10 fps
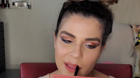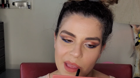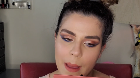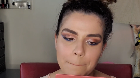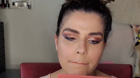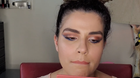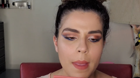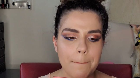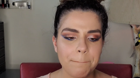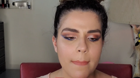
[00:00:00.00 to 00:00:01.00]

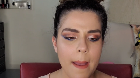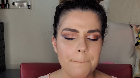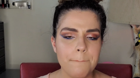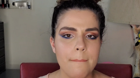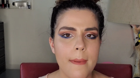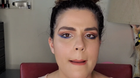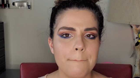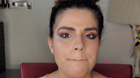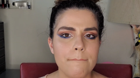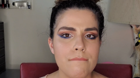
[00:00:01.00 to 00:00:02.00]

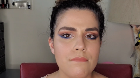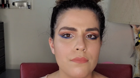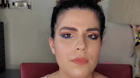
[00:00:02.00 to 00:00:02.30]
Nothing is said.